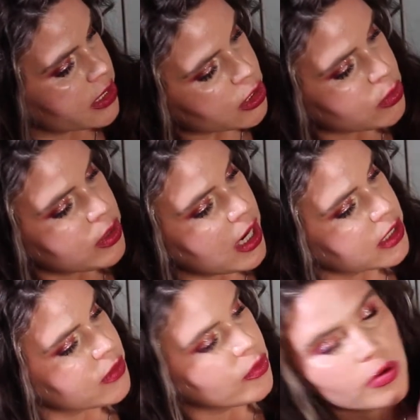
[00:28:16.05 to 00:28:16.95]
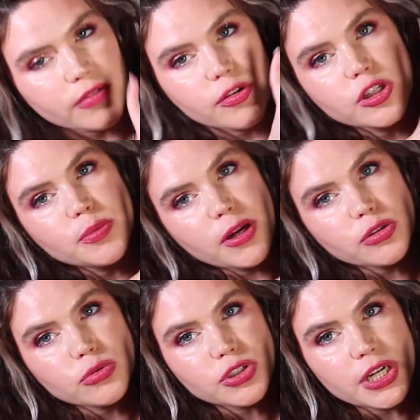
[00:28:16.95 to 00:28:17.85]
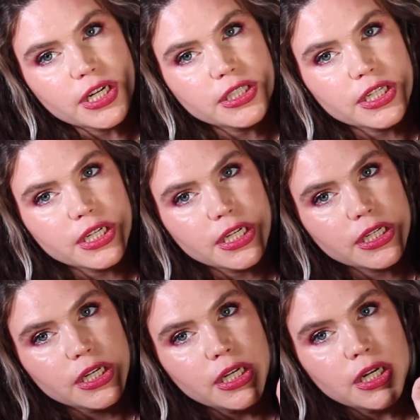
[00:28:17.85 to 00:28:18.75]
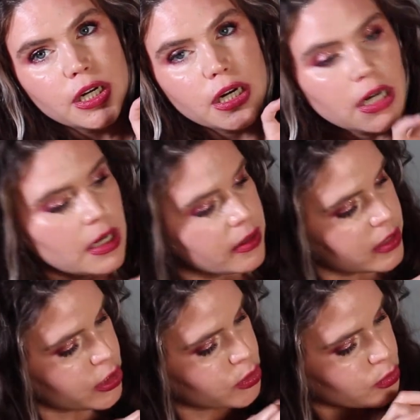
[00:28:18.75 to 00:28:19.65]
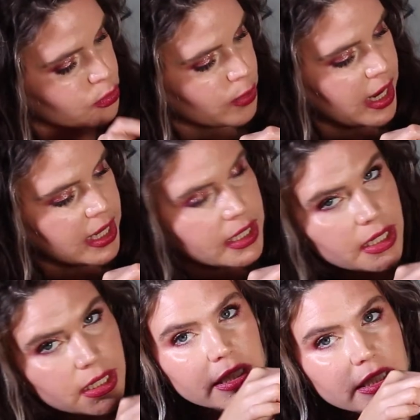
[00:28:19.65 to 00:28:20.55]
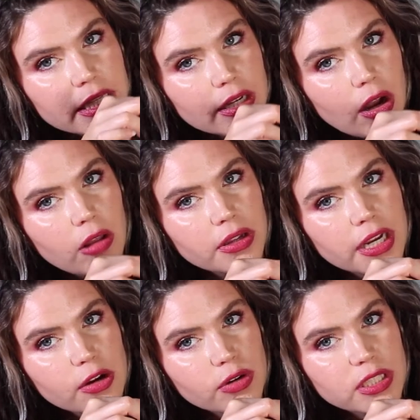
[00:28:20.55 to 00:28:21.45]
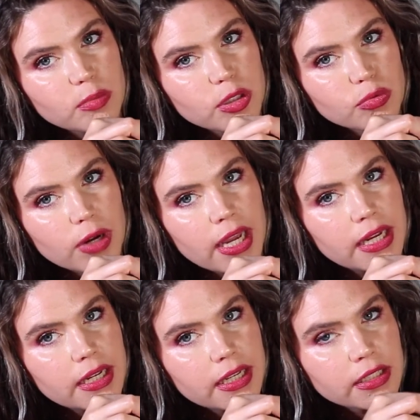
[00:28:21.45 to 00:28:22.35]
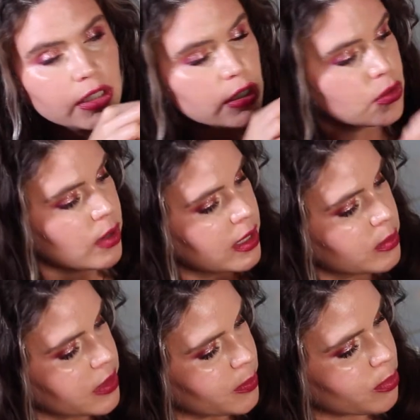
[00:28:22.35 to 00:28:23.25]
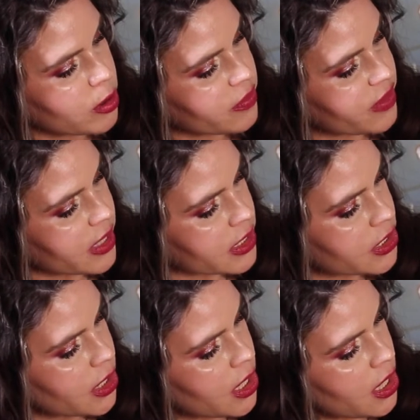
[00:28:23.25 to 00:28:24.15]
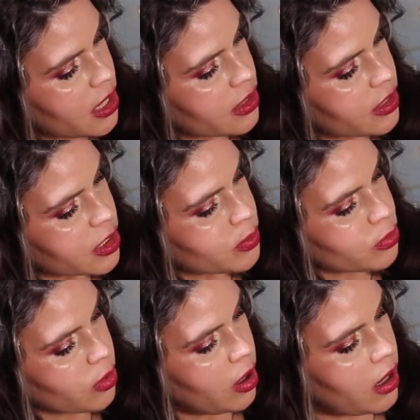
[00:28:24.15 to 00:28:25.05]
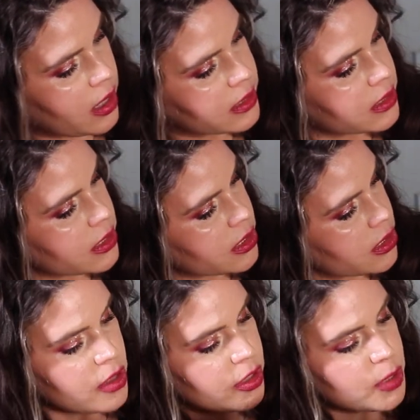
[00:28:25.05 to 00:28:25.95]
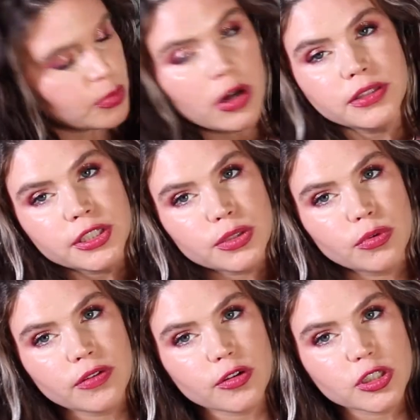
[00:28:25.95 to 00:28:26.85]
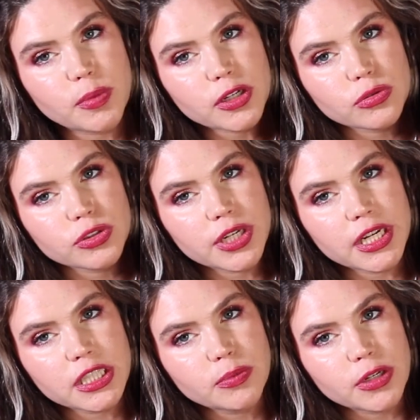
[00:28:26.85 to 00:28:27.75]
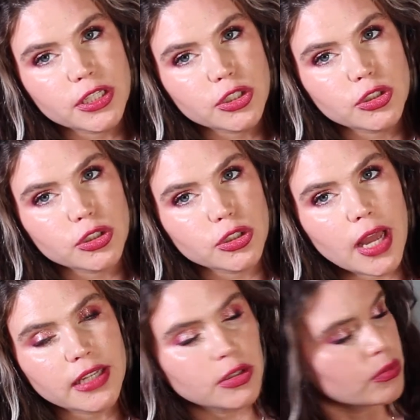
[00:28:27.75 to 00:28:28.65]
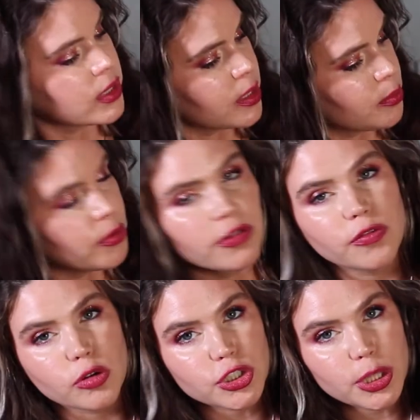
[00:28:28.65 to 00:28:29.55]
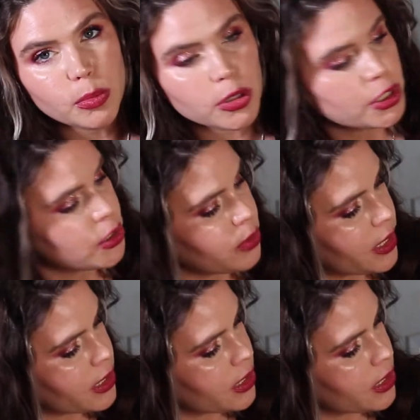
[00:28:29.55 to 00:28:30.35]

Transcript: This one has 4 of her special shades in it. This red, this like holiday Christmas red, is incredibly perfect. This bronze isn't one of her special shades, but it has a really beautiful shimmer to it.